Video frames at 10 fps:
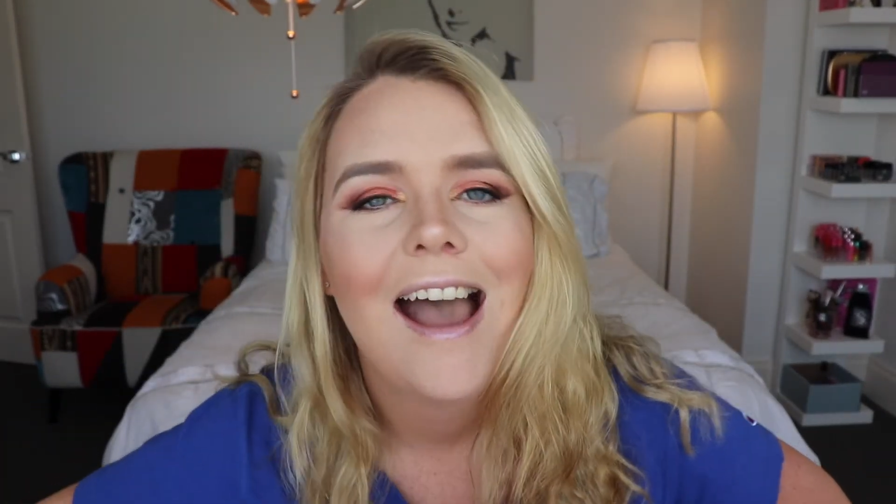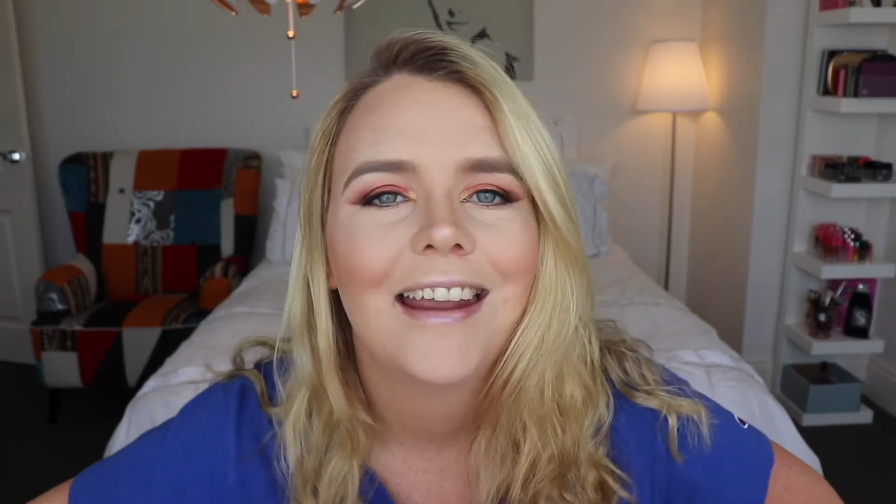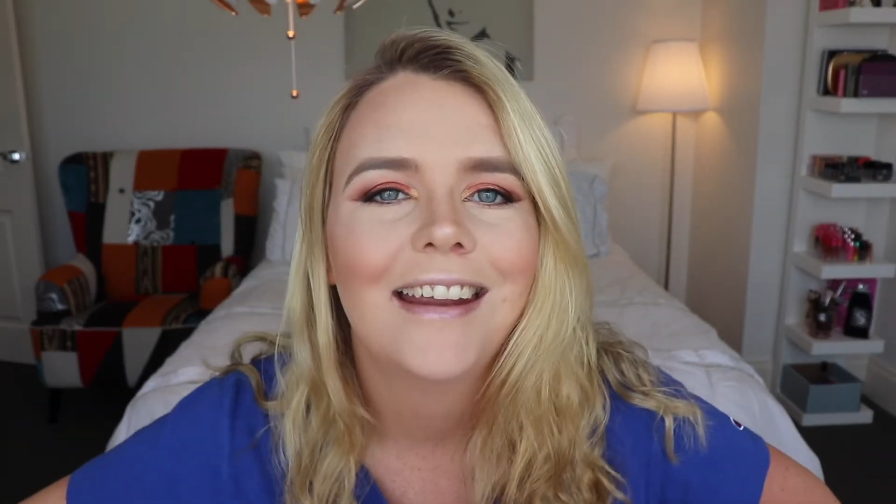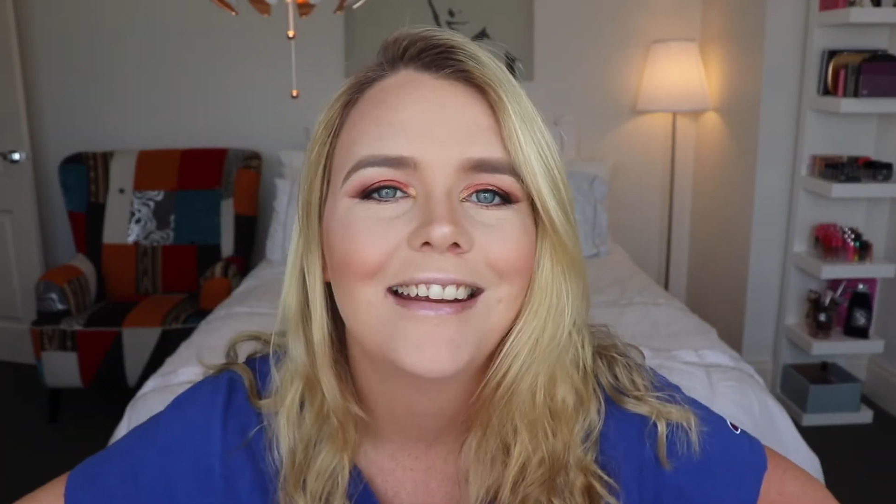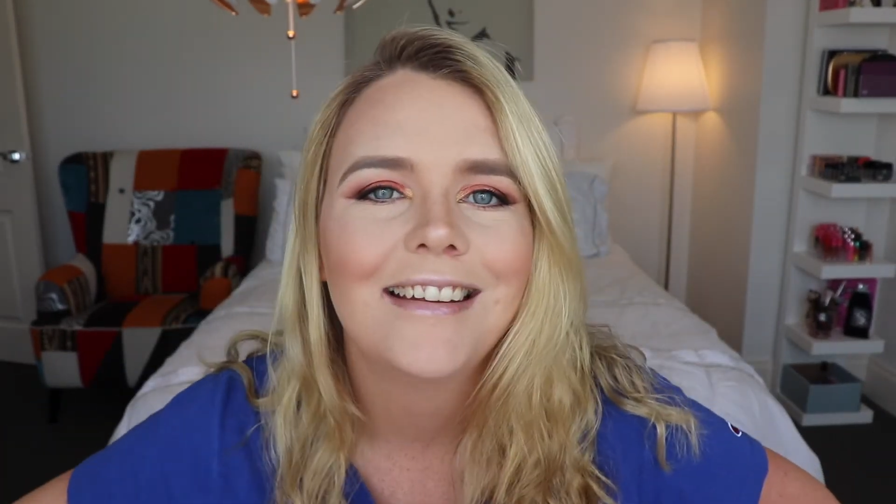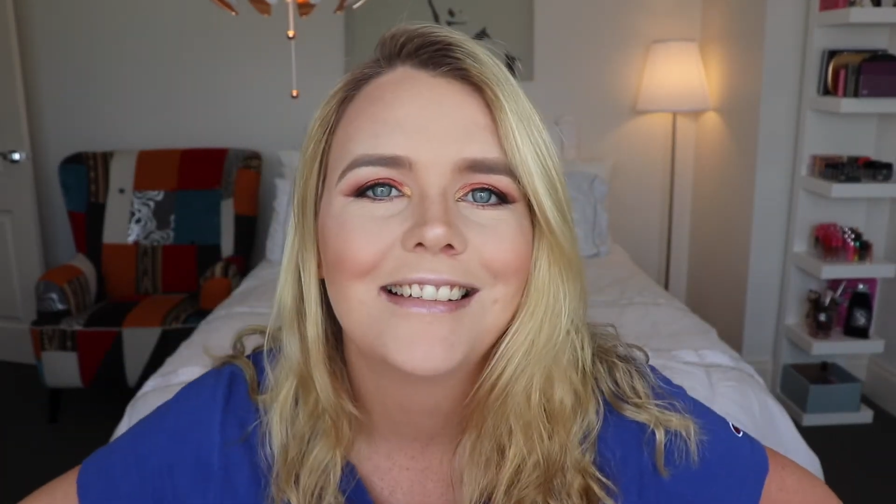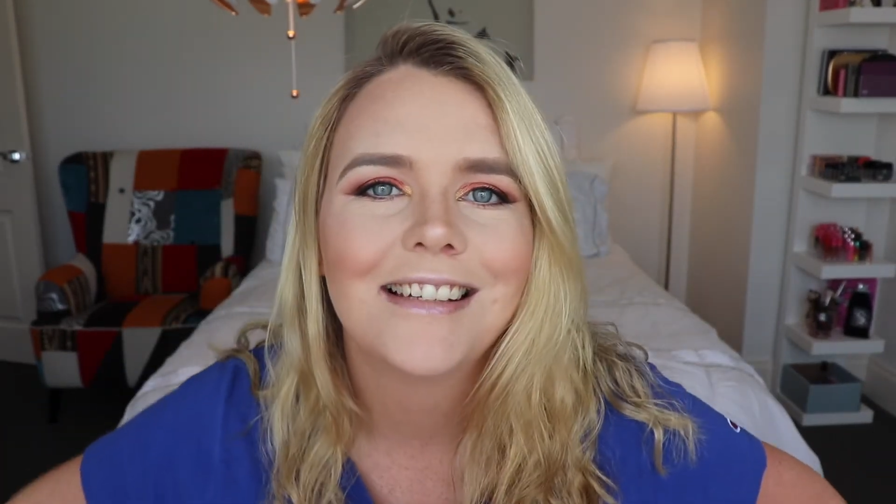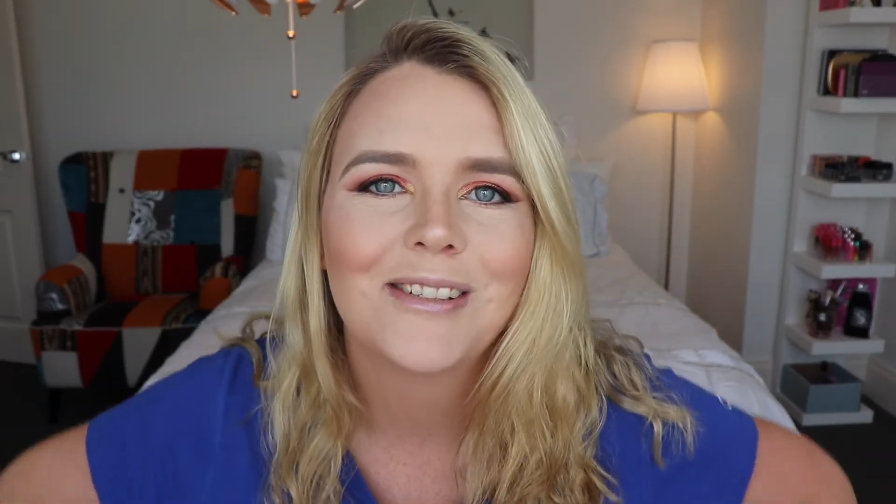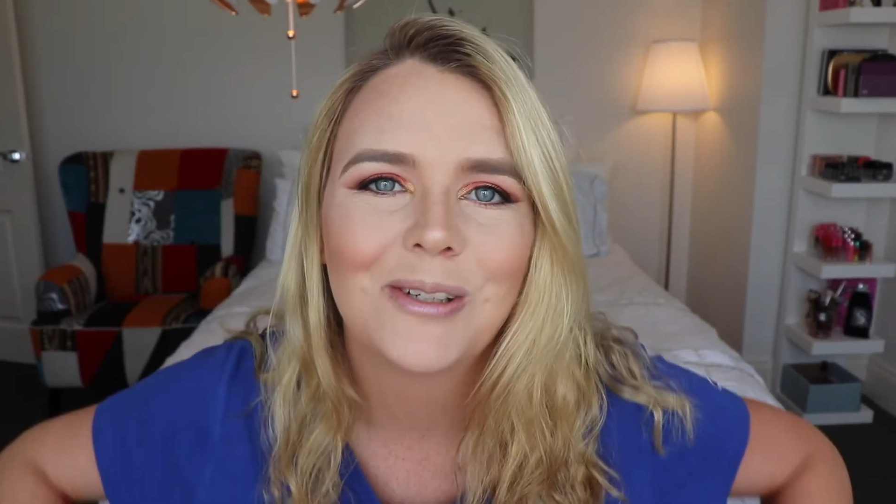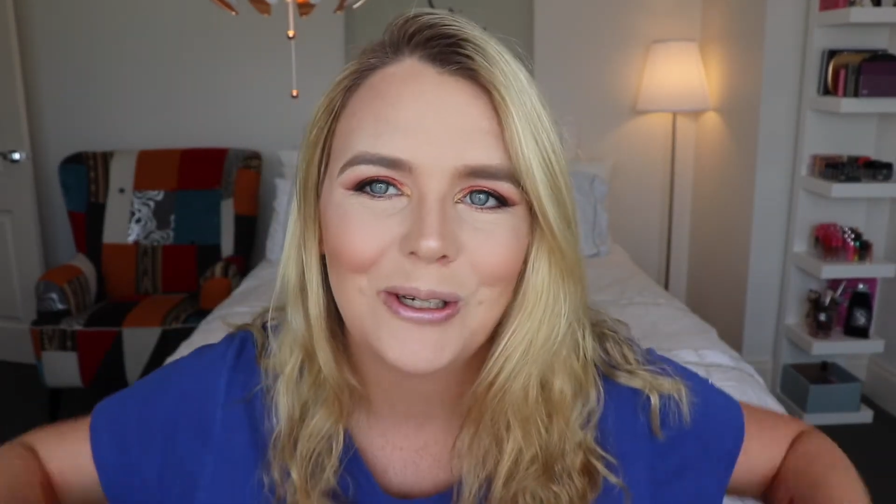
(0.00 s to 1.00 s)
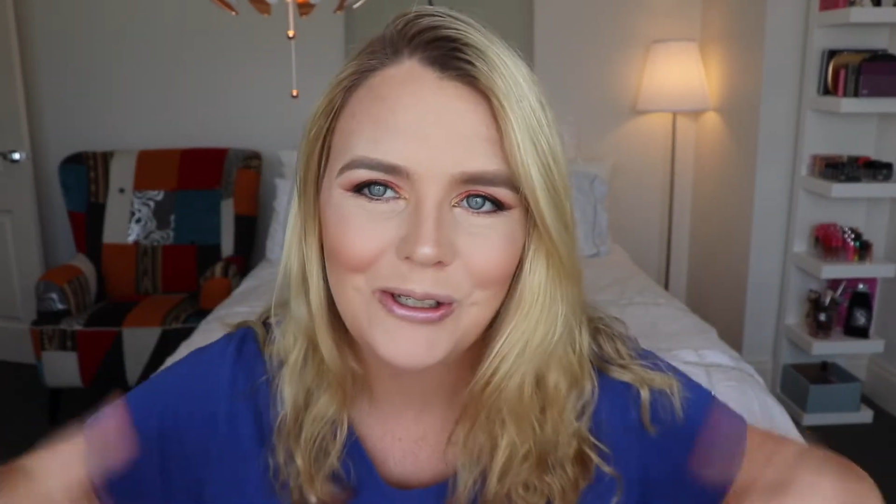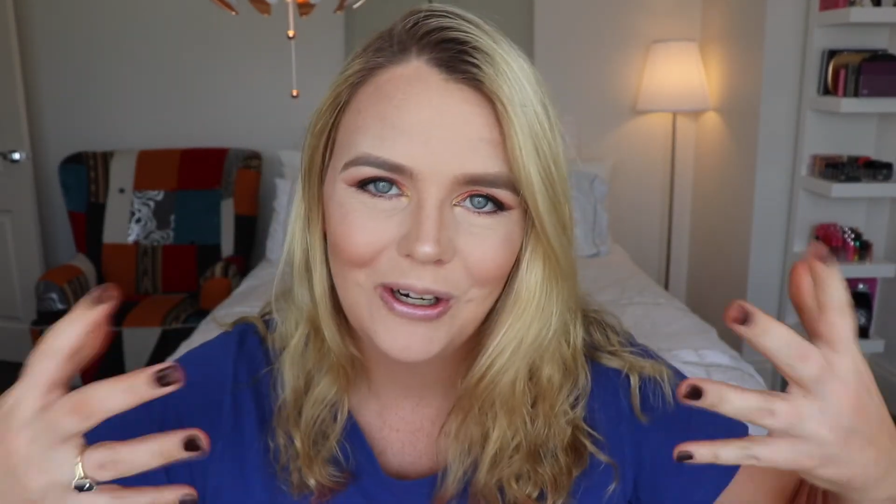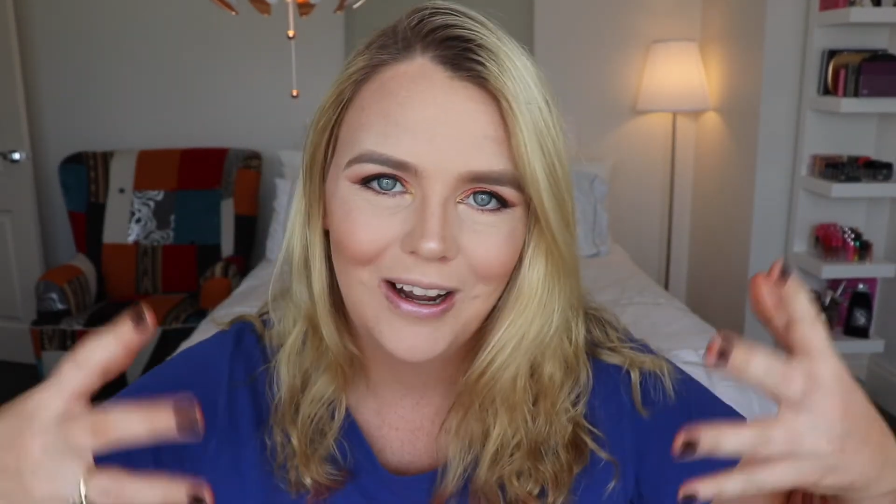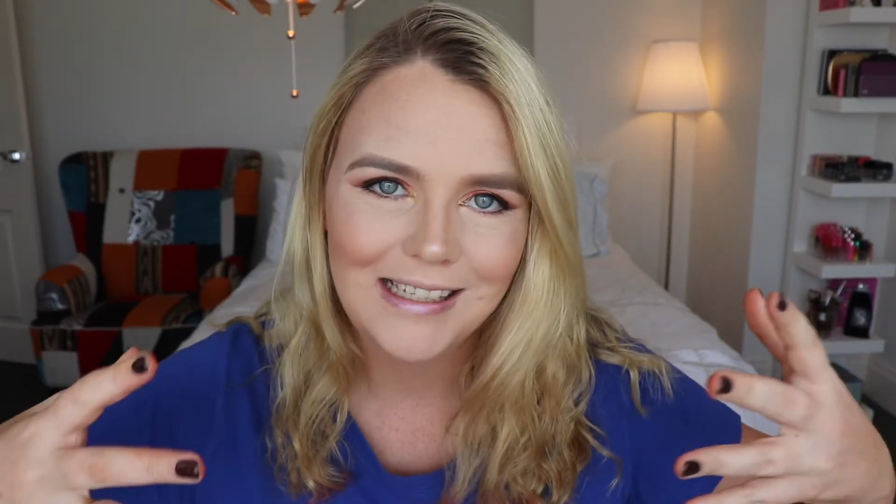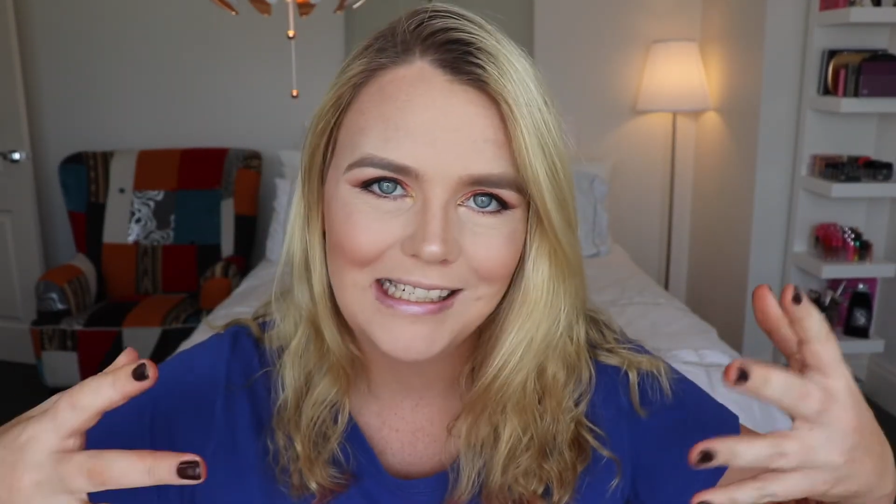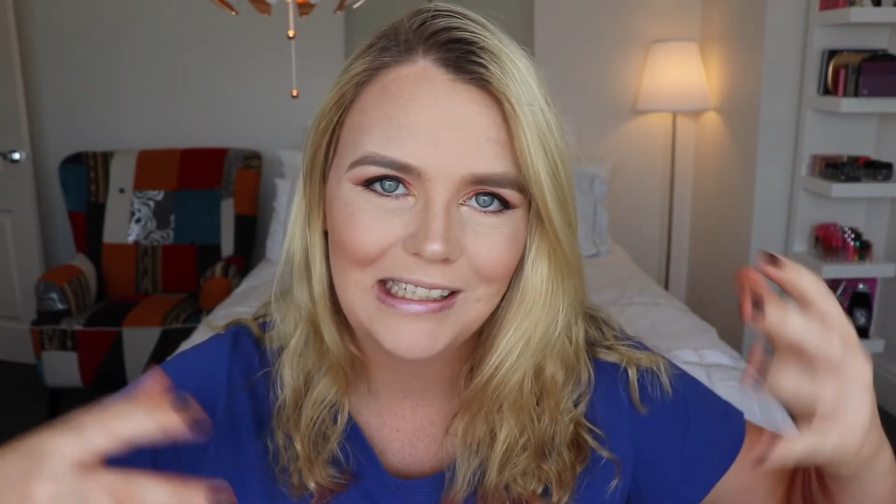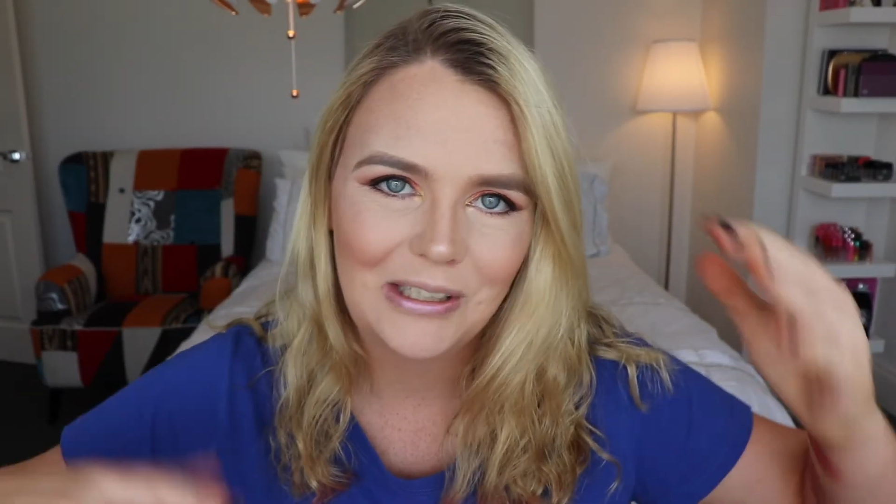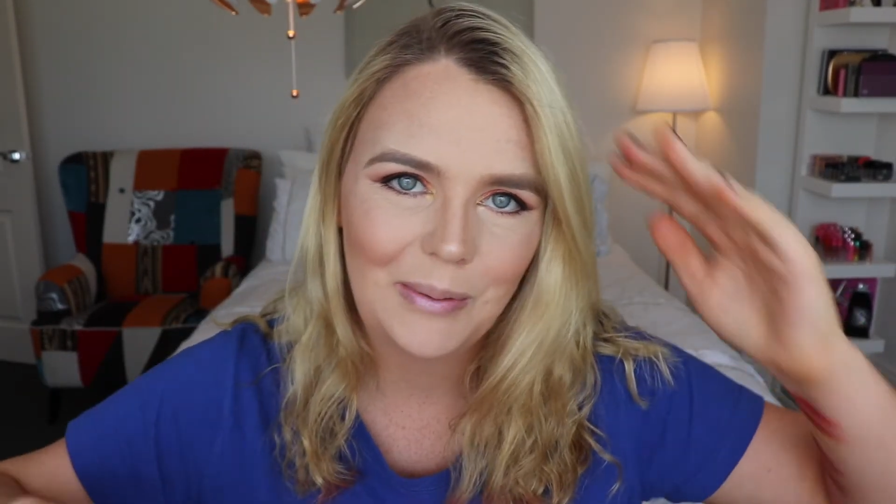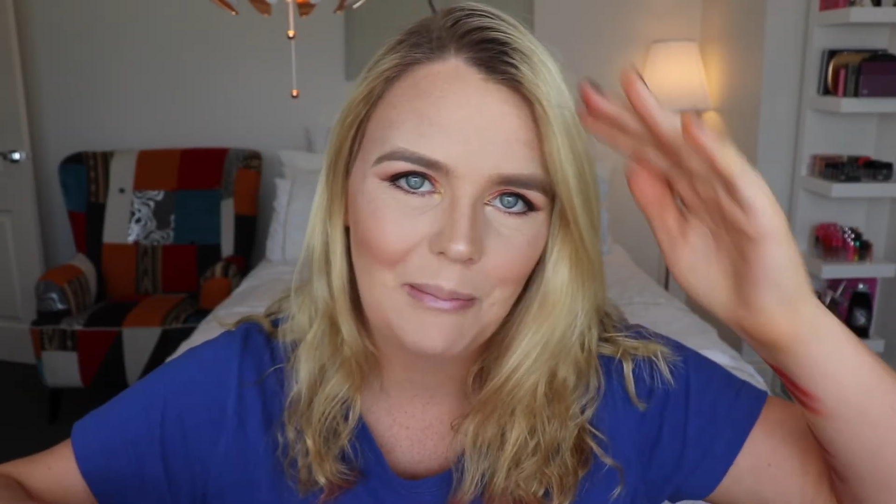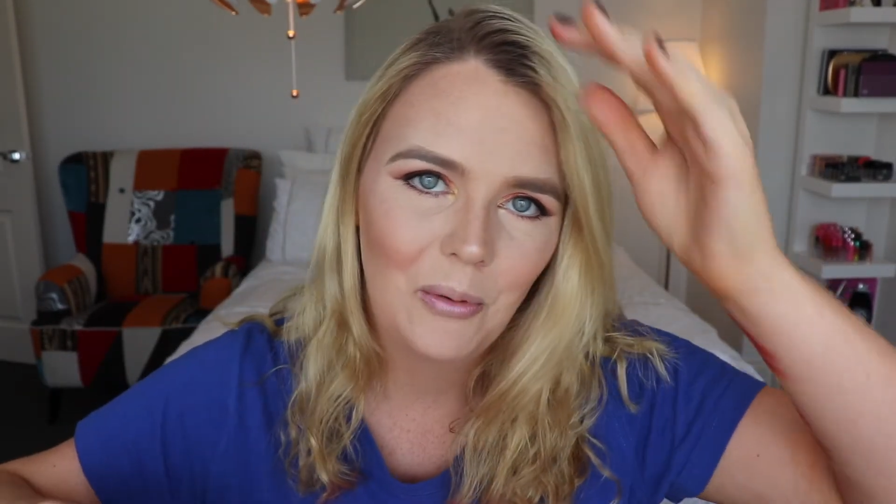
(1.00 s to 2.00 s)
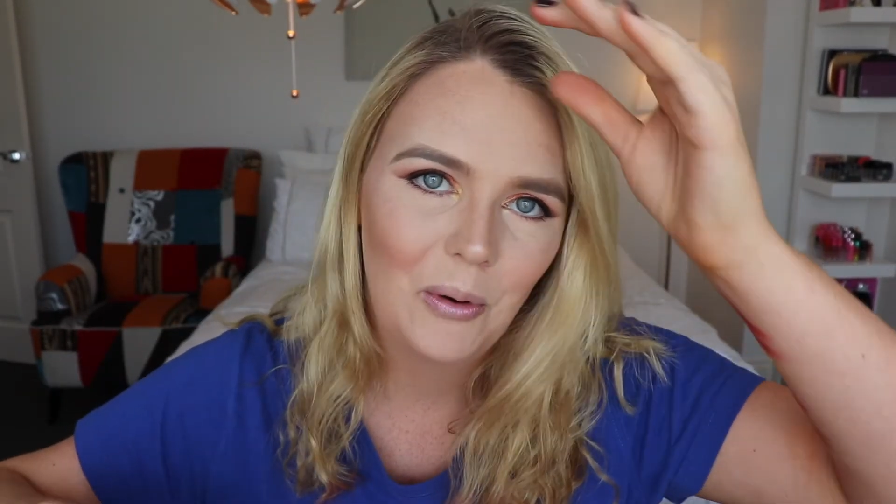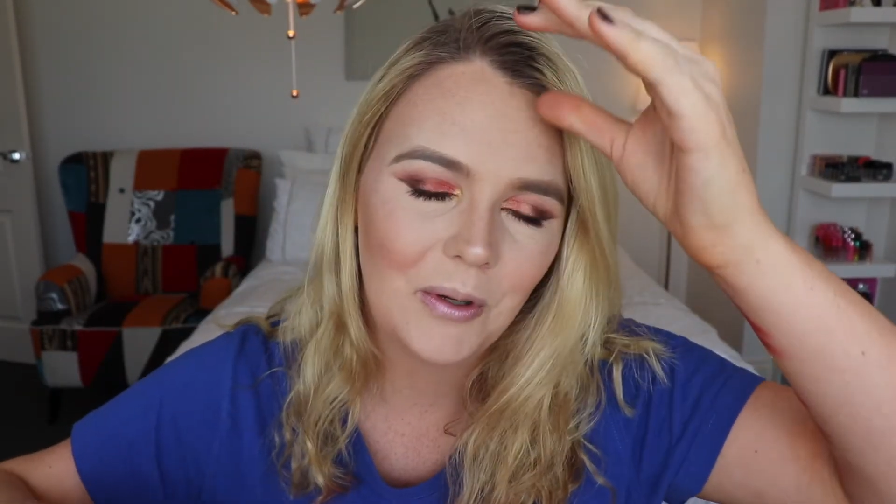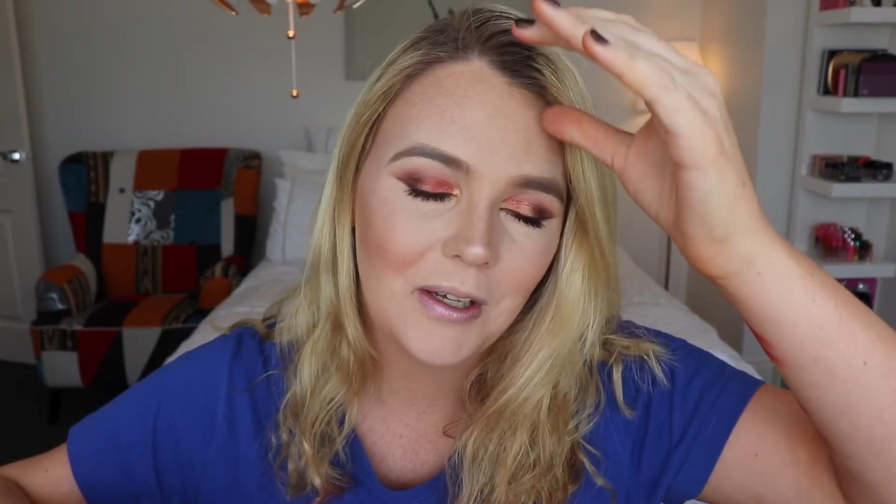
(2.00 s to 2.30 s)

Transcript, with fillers: is scoot you guys in a little bit more